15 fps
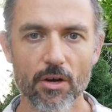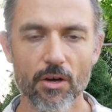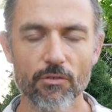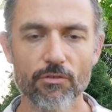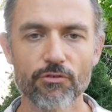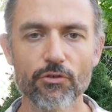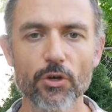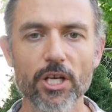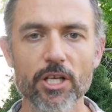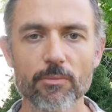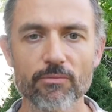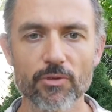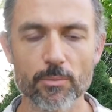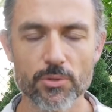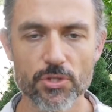freedom
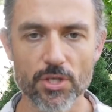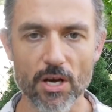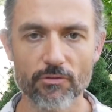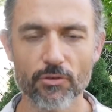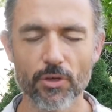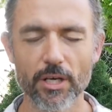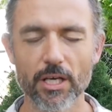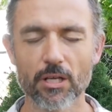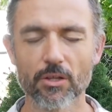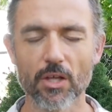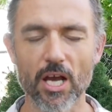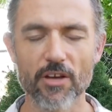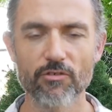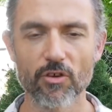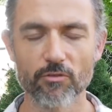from suffering, a
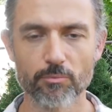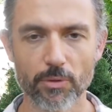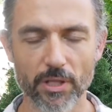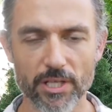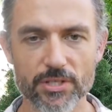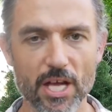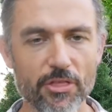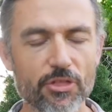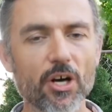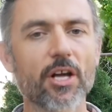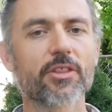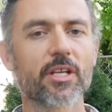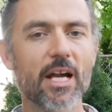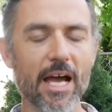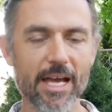life of bliss. I thought
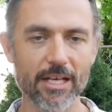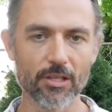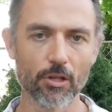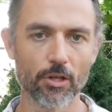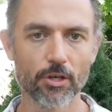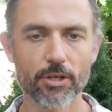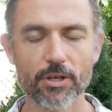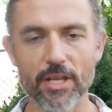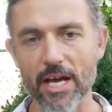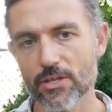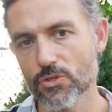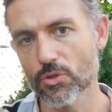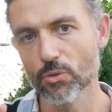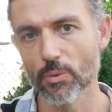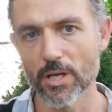that I had learned that,
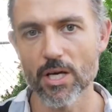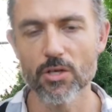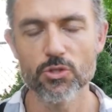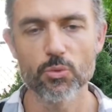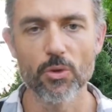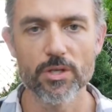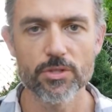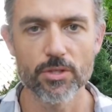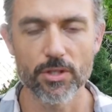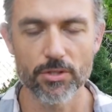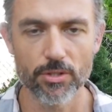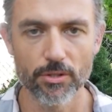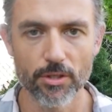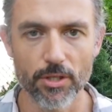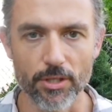so what else was there
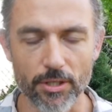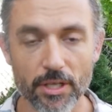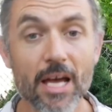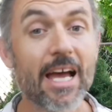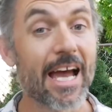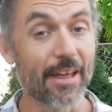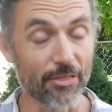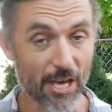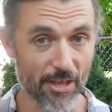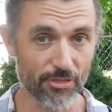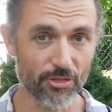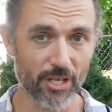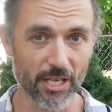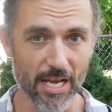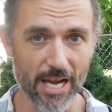to learn? And that
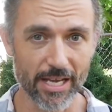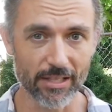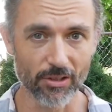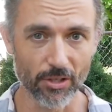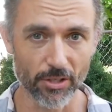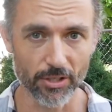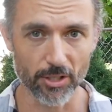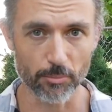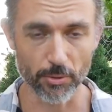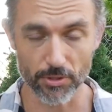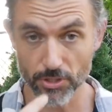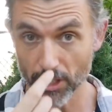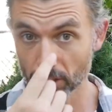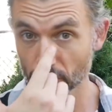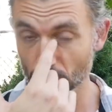thing I had learned in
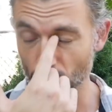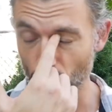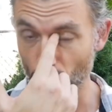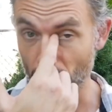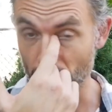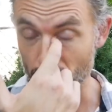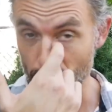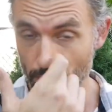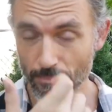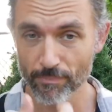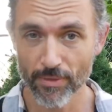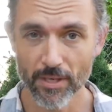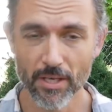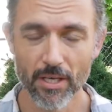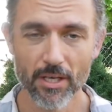particular was
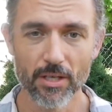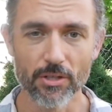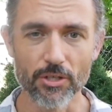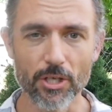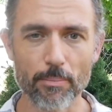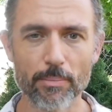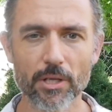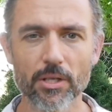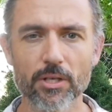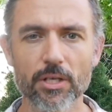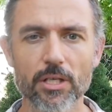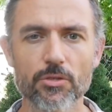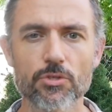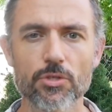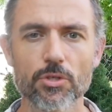the
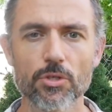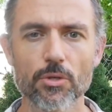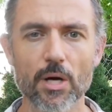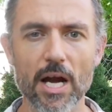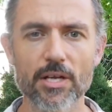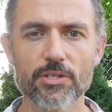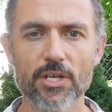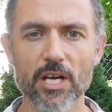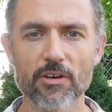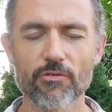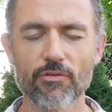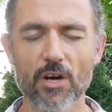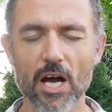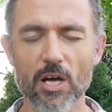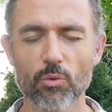ability to identify